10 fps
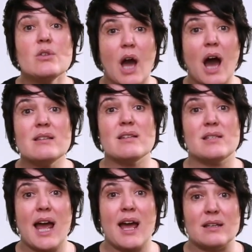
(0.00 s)
To
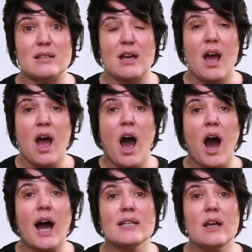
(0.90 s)
understand,
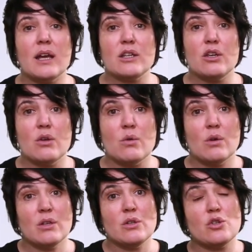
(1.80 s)
I'd like
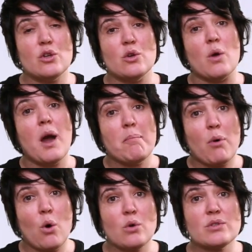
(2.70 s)
you to
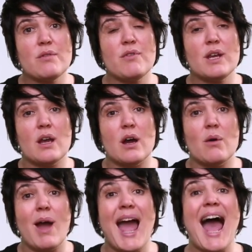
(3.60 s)
pause the
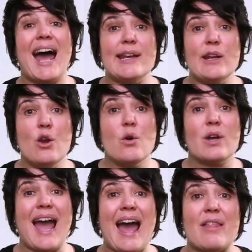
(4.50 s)
video and
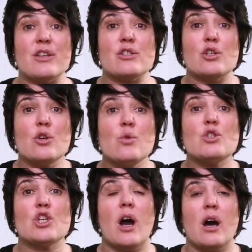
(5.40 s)
look at the 2
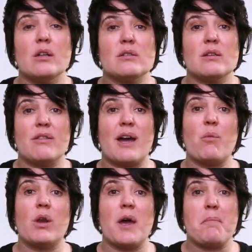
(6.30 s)
charts that
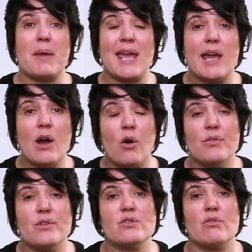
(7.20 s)
will appear
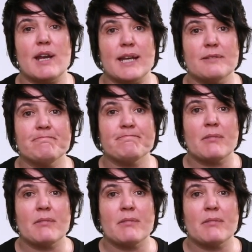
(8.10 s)
on the screen.